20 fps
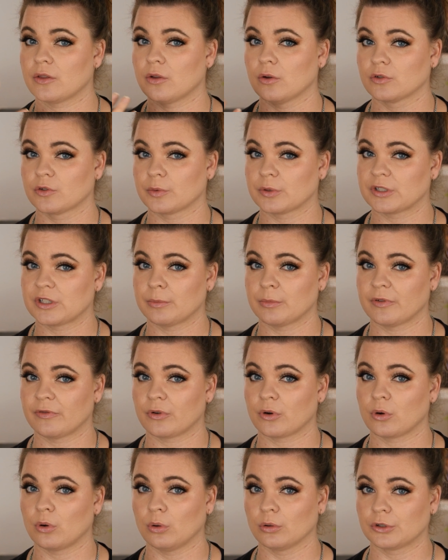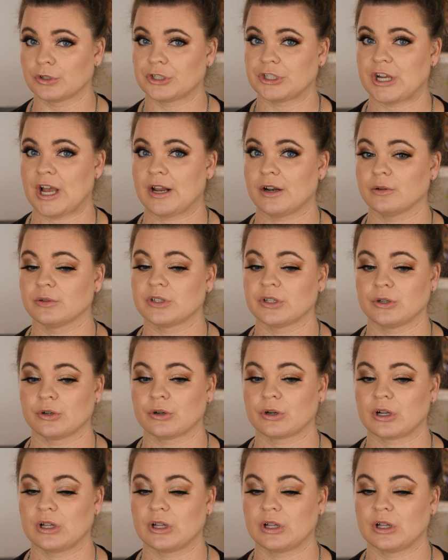those were some of her older shadows in her